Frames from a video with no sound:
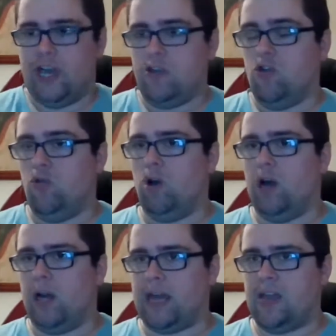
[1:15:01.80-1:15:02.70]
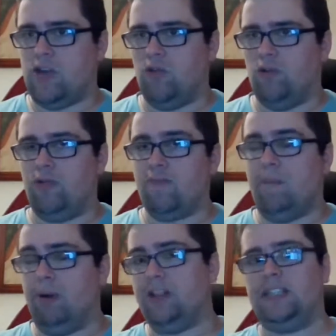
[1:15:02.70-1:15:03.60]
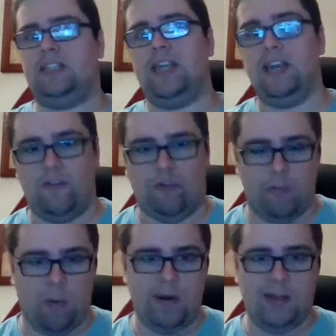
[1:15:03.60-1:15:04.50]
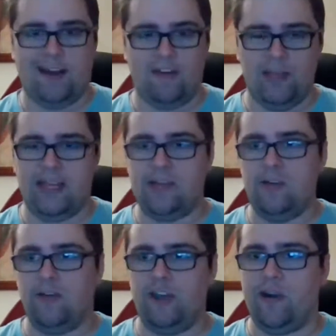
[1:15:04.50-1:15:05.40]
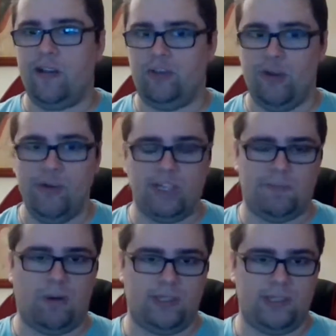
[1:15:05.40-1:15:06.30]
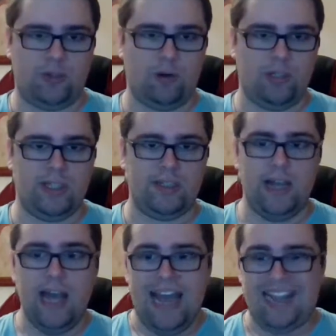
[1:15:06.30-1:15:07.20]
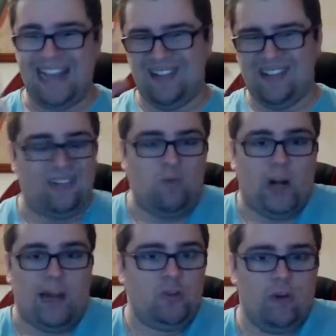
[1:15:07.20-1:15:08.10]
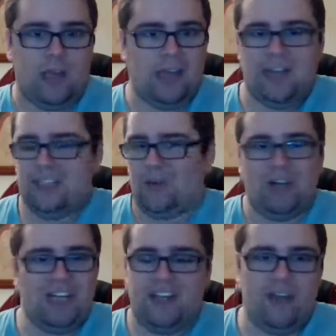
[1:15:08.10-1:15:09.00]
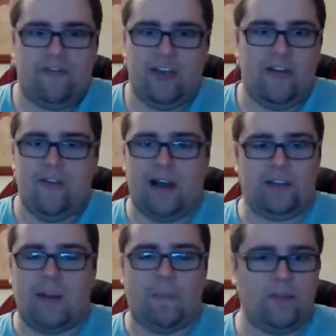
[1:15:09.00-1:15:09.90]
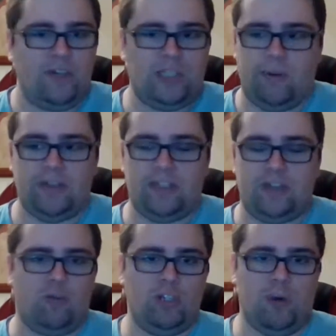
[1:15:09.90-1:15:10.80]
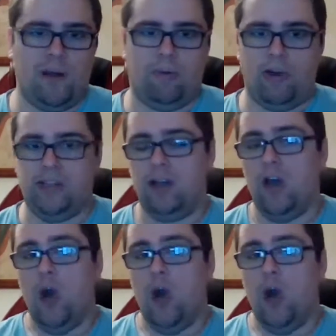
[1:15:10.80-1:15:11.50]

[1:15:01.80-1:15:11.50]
can you uh, can you remember this thing from opening government? Can you figure out three responses towards it? And then what I'm doing is only figuring out a couple of responses towards one point,